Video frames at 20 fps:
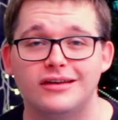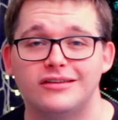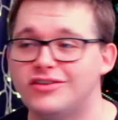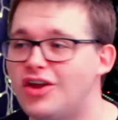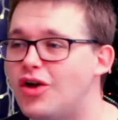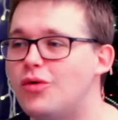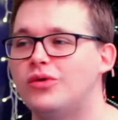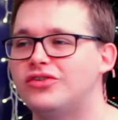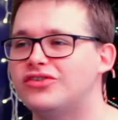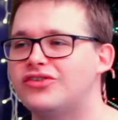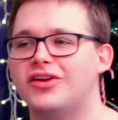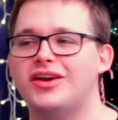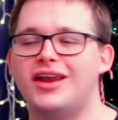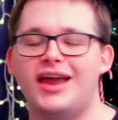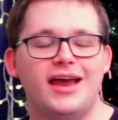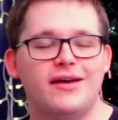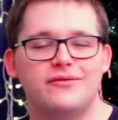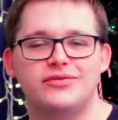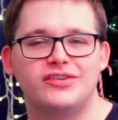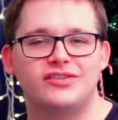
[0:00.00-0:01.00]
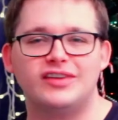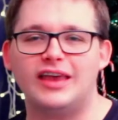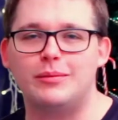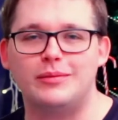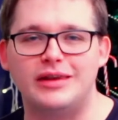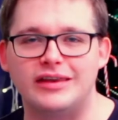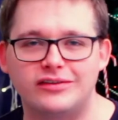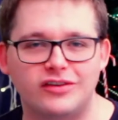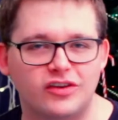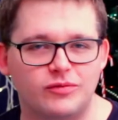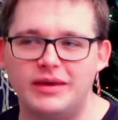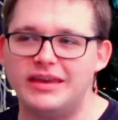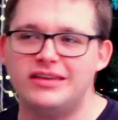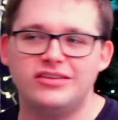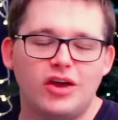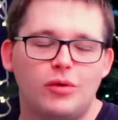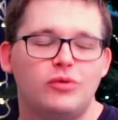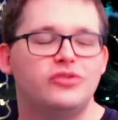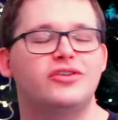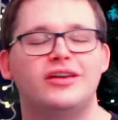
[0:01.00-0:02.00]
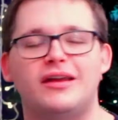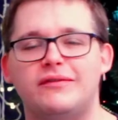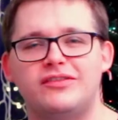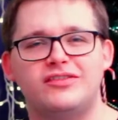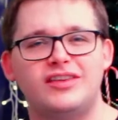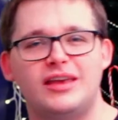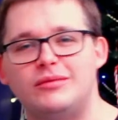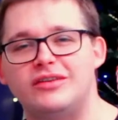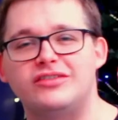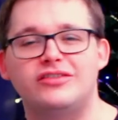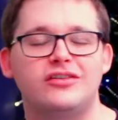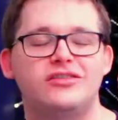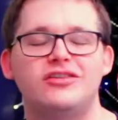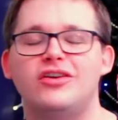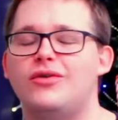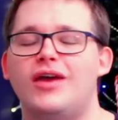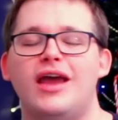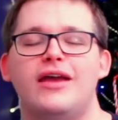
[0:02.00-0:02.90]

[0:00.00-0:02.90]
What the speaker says: no one's going to have the same list as me, no one's going to have the same list as you.